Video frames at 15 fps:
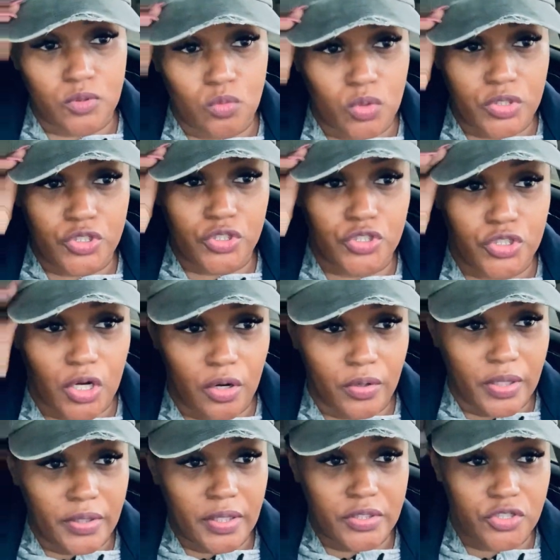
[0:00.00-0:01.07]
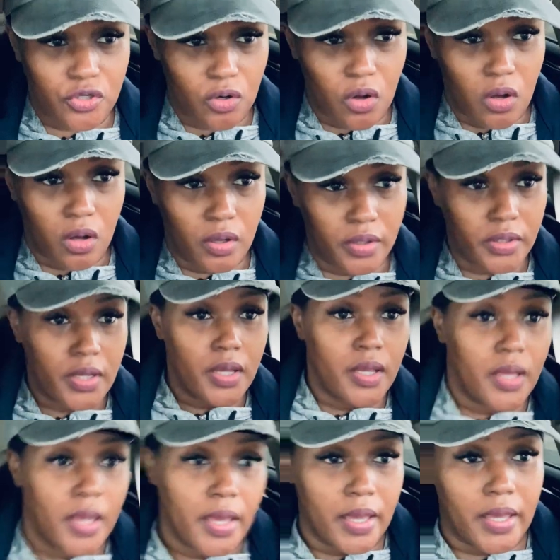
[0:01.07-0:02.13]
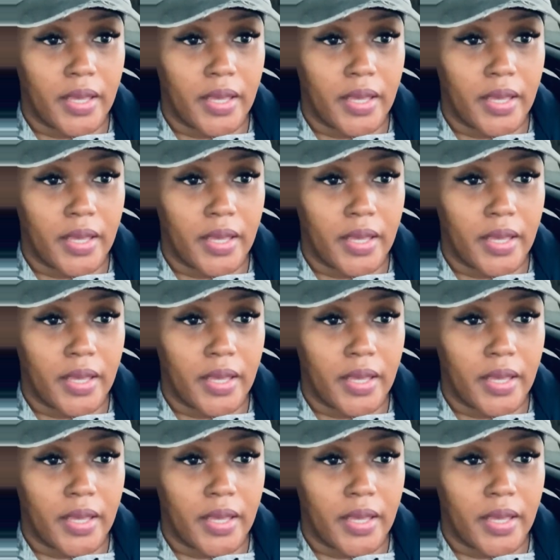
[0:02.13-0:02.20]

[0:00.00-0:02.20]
towards your journey that you're on,